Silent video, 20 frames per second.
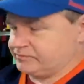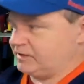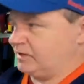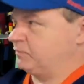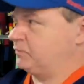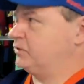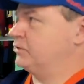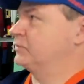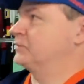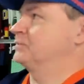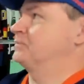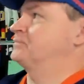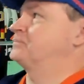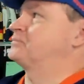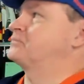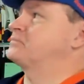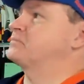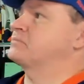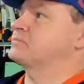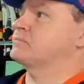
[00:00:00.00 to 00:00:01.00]
debut.
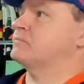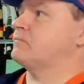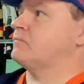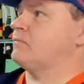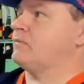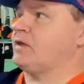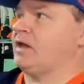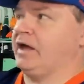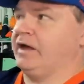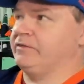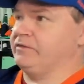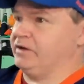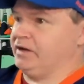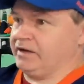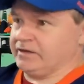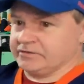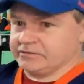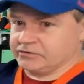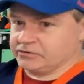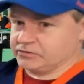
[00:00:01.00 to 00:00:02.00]
And the
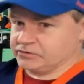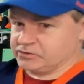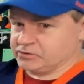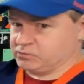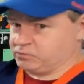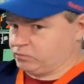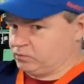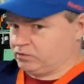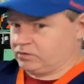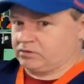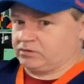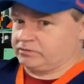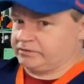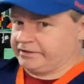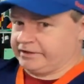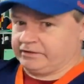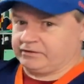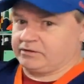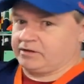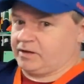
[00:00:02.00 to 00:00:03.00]
Islanders were
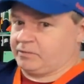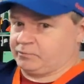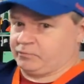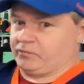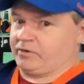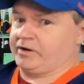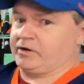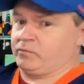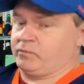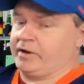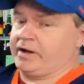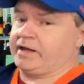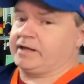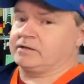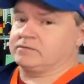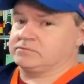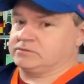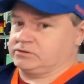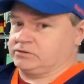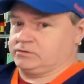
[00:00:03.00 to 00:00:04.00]
geared up right
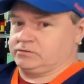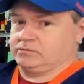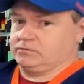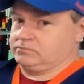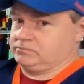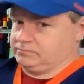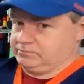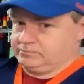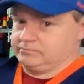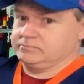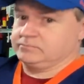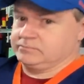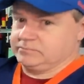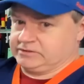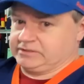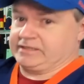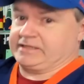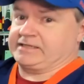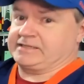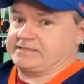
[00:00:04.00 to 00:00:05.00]
away to
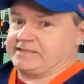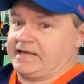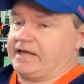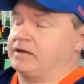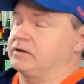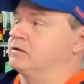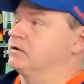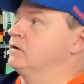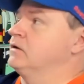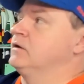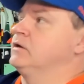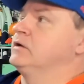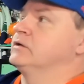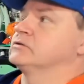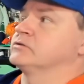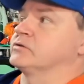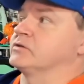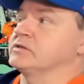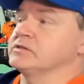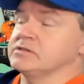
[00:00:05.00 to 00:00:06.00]
to contend.
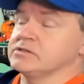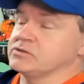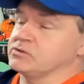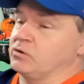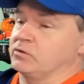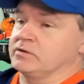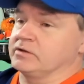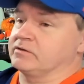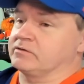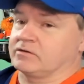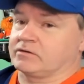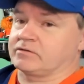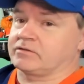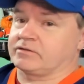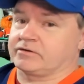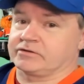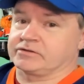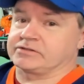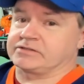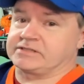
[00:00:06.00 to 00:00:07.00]
So this is only their
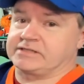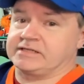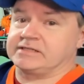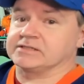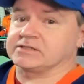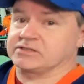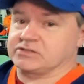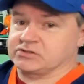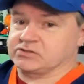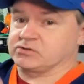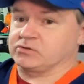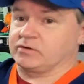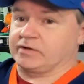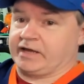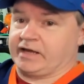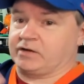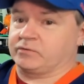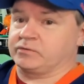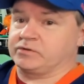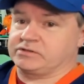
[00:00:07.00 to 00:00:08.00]
third season. So
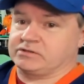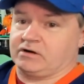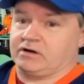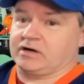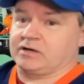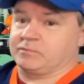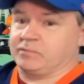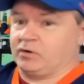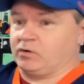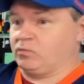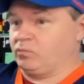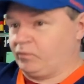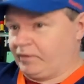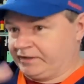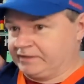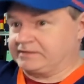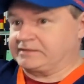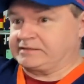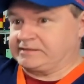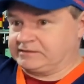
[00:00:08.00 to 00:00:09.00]
again, we talk about
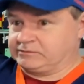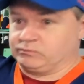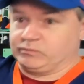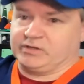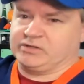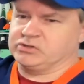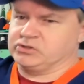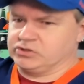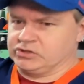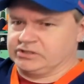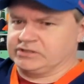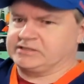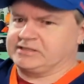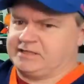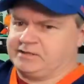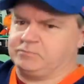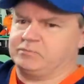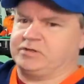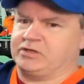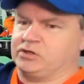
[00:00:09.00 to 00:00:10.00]
when does it, when should a
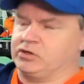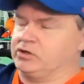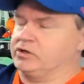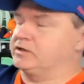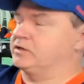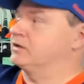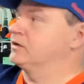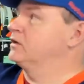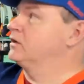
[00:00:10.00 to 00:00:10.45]
team be good?